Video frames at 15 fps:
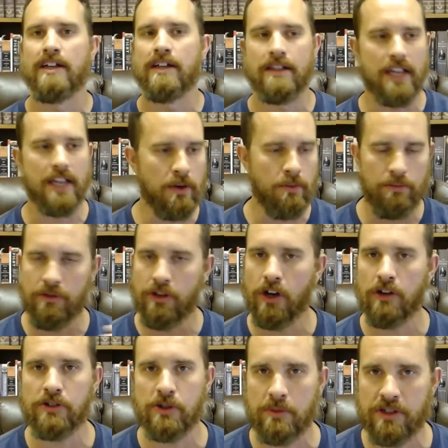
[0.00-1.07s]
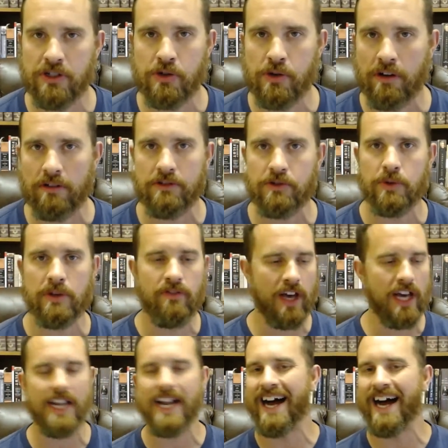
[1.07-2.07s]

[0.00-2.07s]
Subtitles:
They know some of the struggles we've had.